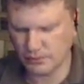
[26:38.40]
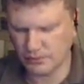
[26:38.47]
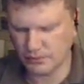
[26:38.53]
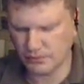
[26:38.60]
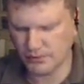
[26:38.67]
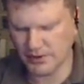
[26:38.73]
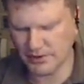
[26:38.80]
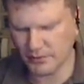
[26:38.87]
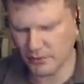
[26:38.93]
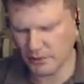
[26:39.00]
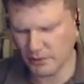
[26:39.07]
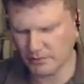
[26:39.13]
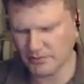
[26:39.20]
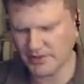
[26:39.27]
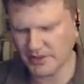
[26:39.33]
But it is
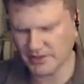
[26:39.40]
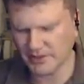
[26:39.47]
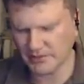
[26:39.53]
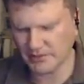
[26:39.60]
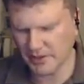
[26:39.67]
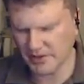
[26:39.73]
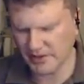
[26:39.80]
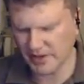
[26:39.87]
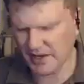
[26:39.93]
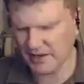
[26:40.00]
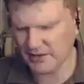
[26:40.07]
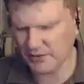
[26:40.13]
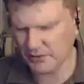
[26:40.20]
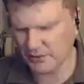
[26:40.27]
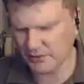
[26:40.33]
well protected by the
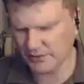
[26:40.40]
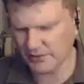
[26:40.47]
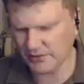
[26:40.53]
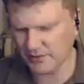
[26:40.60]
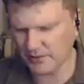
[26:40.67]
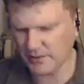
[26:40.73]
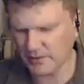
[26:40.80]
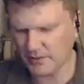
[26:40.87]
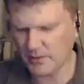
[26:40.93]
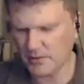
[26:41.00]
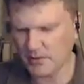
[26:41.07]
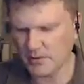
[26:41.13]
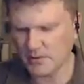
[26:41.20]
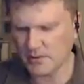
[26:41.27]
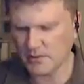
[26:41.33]
angels.
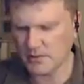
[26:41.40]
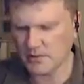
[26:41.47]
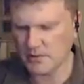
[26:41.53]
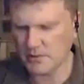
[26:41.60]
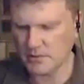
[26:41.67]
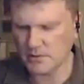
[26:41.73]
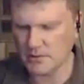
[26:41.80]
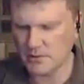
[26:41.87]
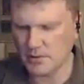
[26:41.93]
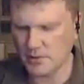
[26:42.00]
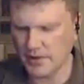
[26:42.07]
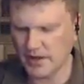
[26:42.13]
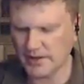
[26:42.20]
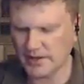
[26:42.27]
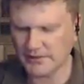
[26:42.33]

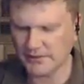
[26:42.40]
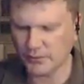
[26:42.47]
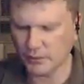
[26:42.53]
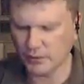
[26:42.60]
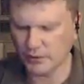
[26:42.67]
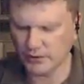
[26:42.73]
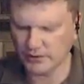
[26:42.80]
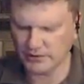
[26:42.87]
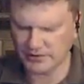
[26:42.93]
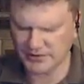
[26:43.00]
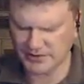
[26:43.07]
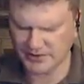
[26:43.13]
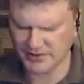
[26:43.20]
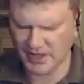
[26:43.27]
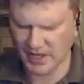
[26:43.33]
But as for
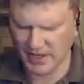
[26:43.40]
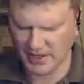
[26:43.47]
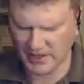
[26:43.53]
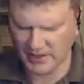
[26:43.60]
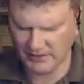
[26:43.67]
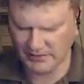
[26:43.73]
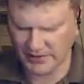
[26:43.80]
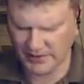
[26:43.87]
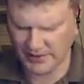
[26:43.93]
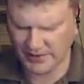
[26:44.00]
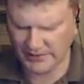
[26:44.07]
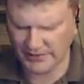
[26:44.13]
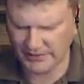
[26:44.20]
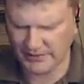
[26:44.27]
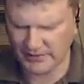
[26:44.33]
society
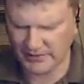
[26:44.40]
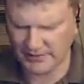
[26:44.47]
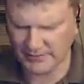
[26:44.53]
events,